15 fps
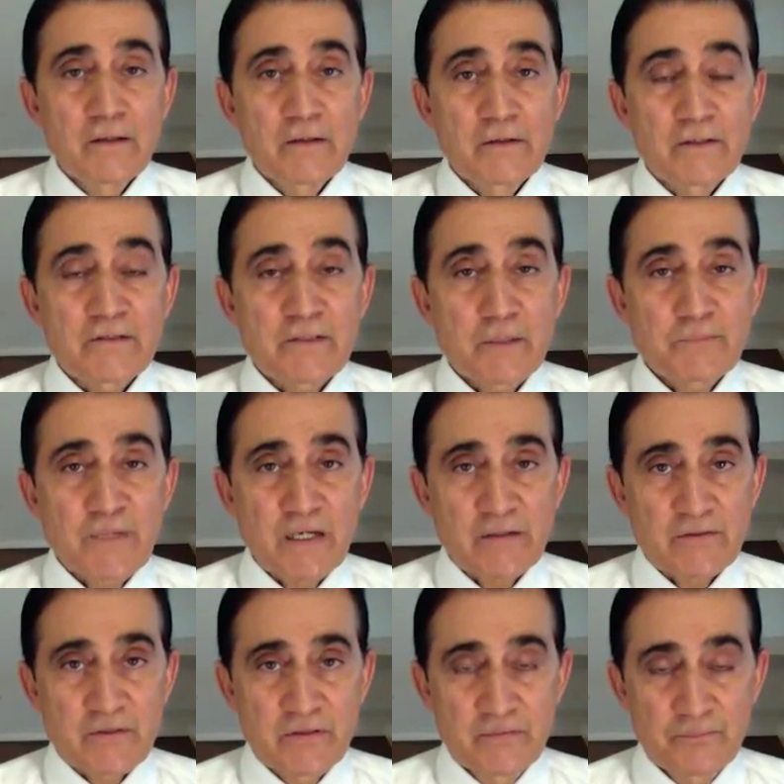The
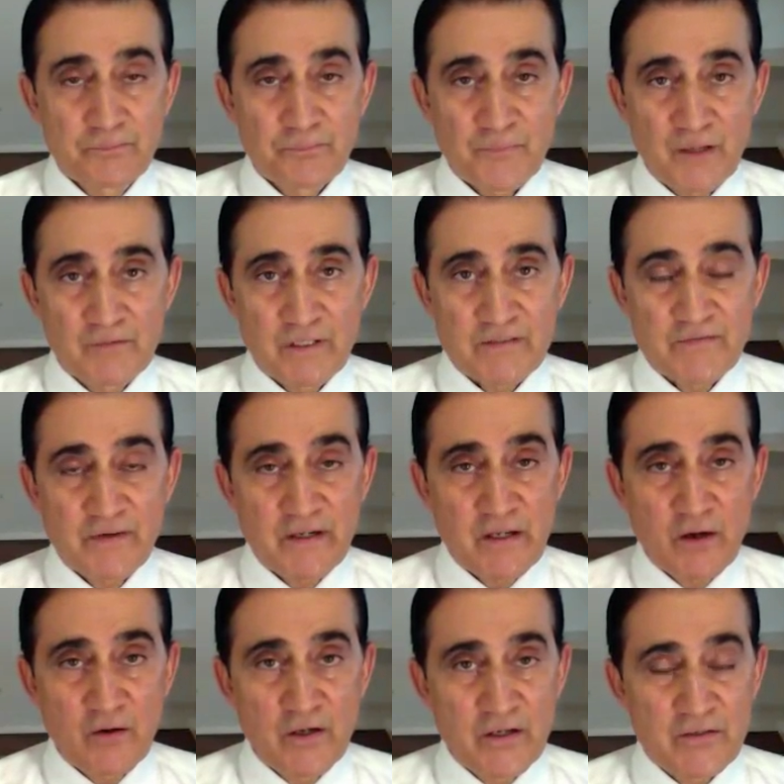subject of this
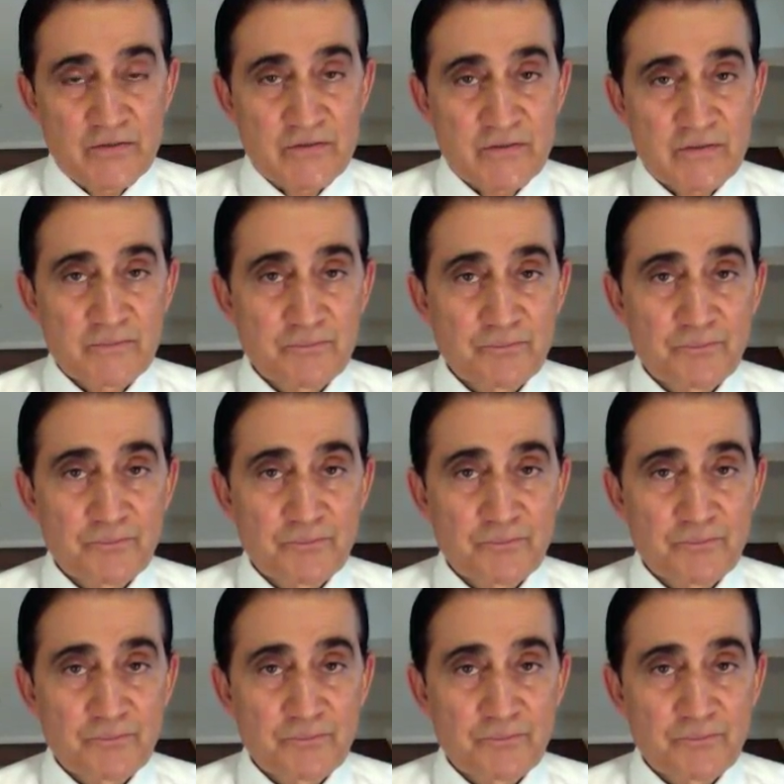video is